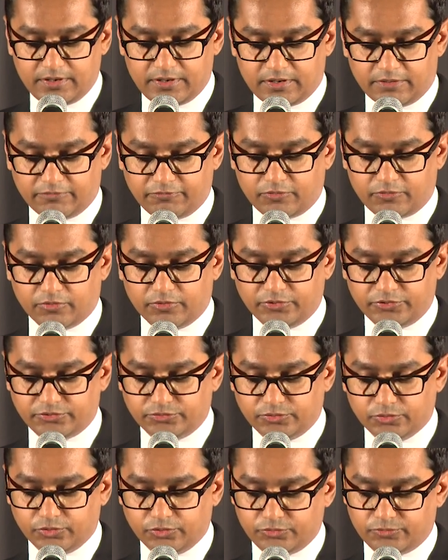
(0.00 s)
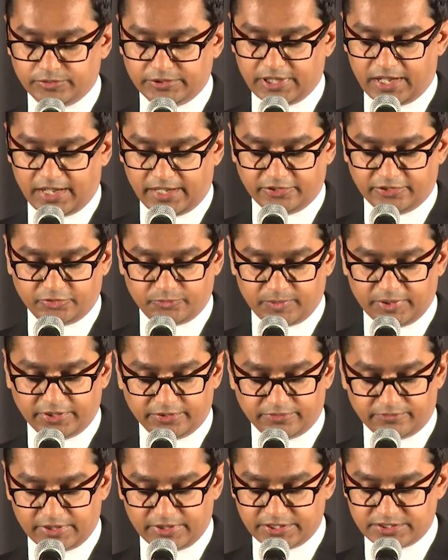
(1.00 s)
Of course, those with the highest
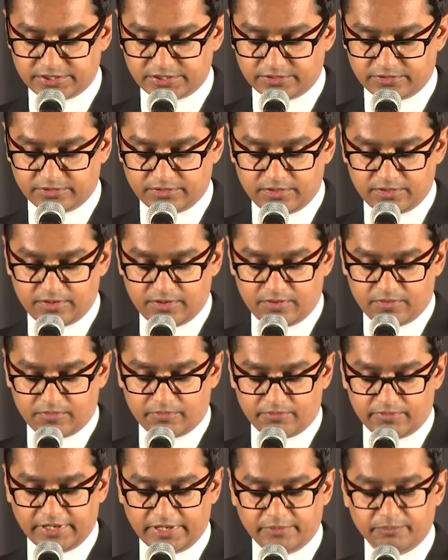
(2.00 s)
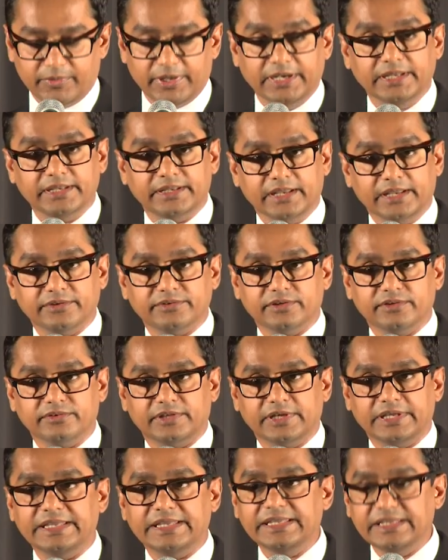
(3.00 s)
penetration were in many cases
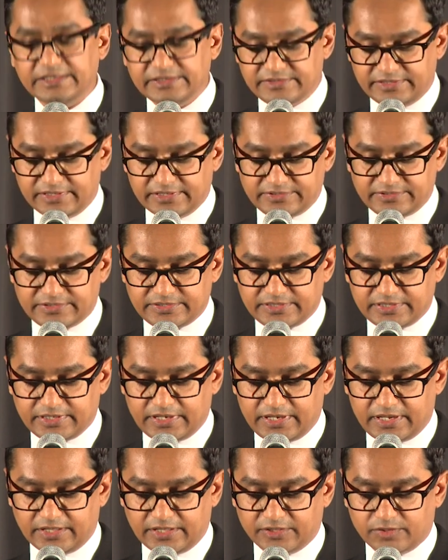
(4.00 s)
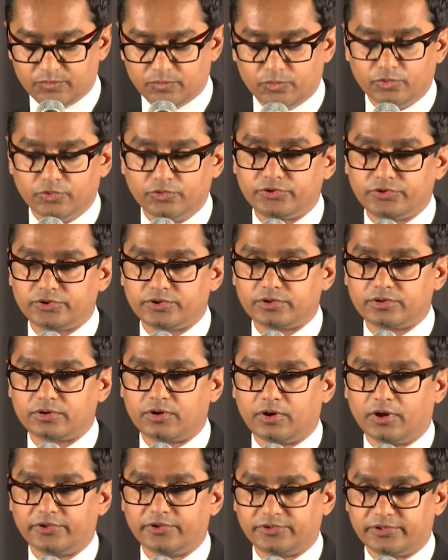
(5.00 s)
the easiest and the most
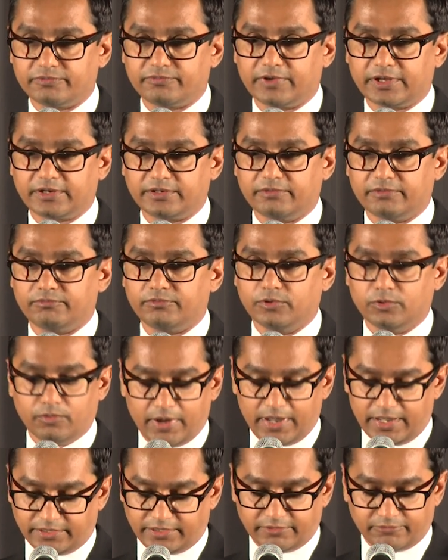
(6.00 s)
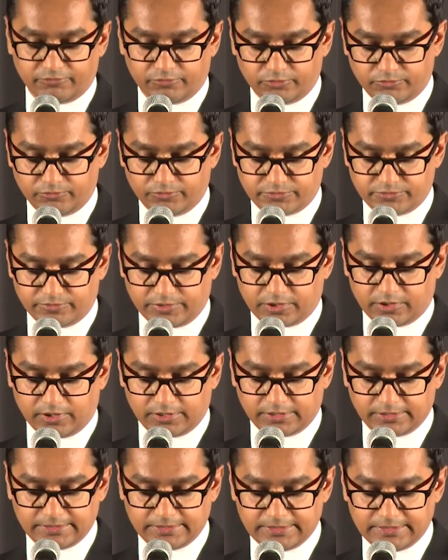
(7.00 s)
cost-effective, low-hanging fruit, which we
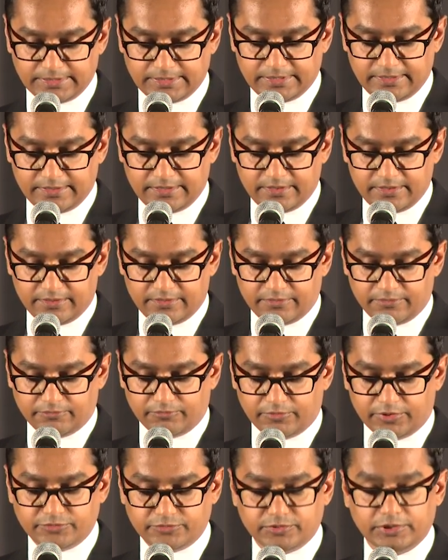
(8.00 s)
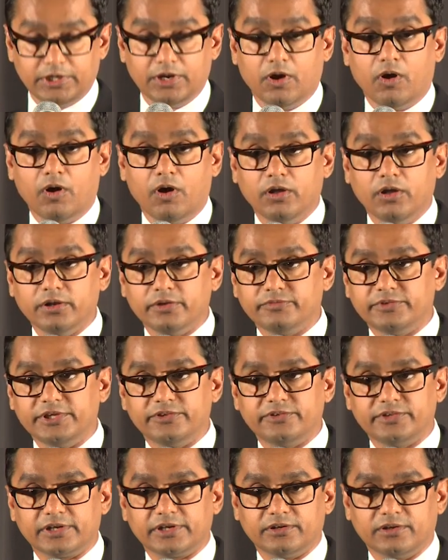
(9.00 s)
call. Virtually all of
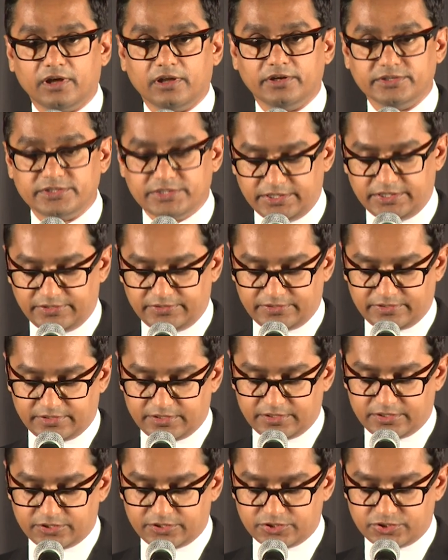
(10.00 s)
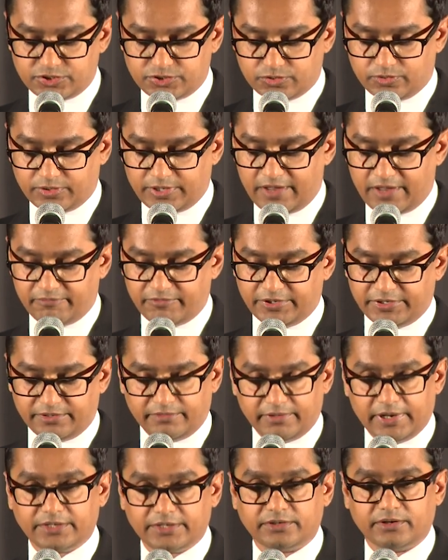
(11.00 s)
these technologies shown have a
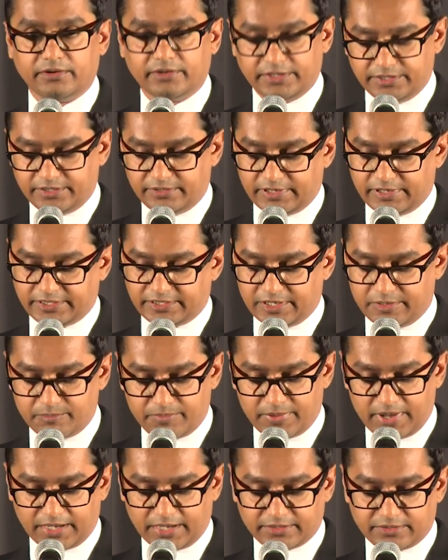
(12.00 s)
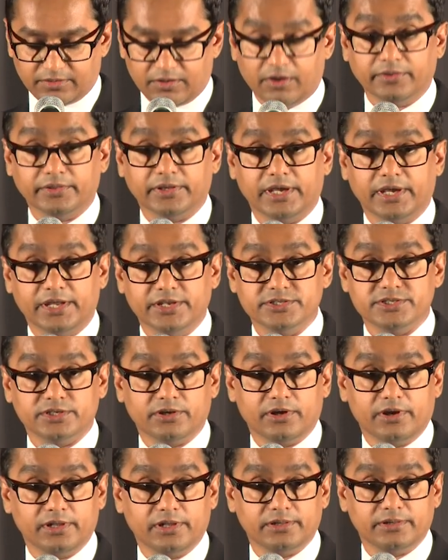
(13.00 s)
direct or indirect impact on the
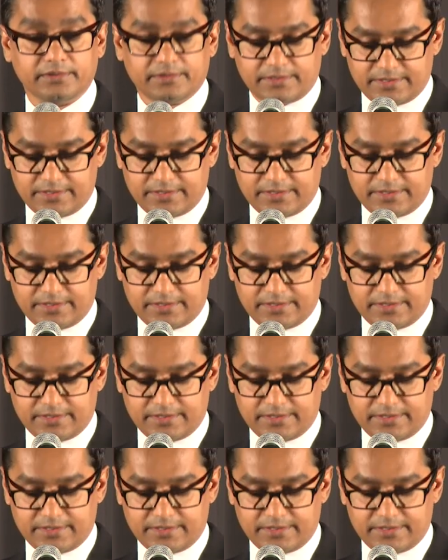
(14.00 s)
engine oil.